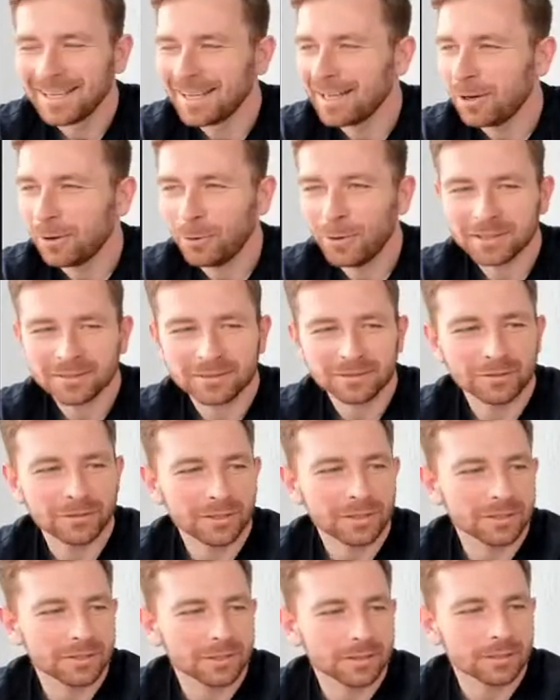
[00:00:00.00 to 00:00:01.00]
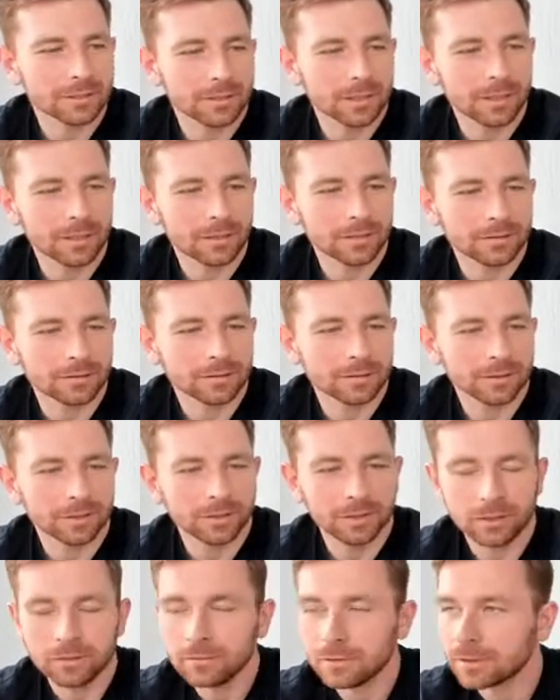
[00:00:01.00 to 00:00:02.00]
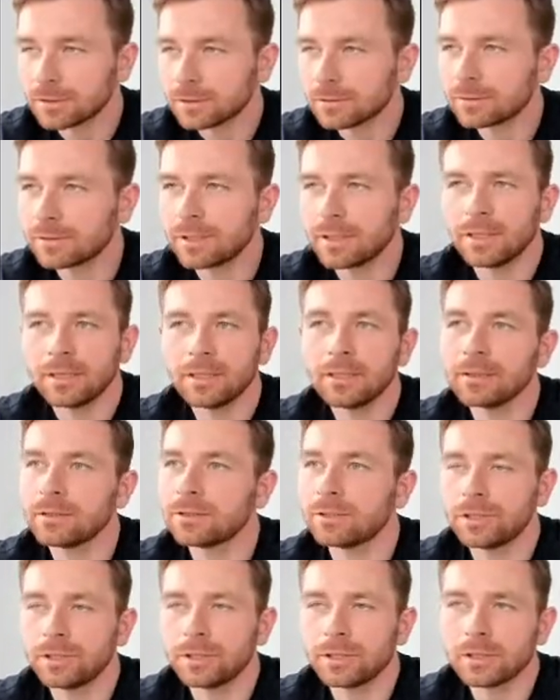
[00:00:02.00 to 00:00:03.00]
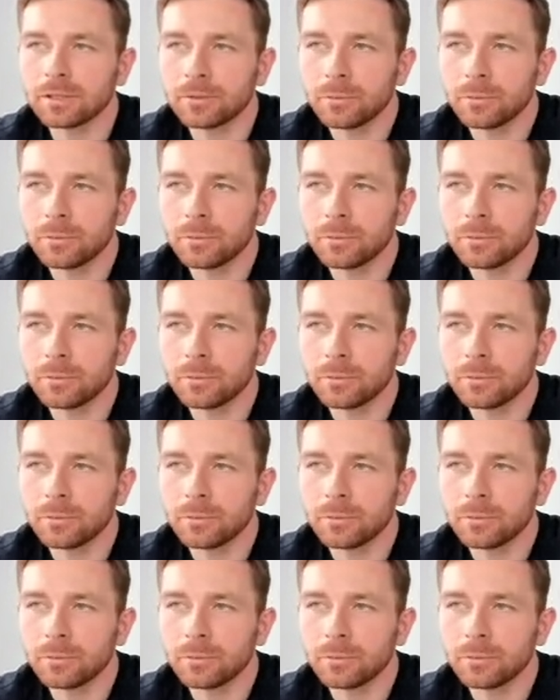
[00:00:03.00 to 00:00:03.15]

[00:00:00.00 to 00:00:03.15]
once the release is done, give it a try, check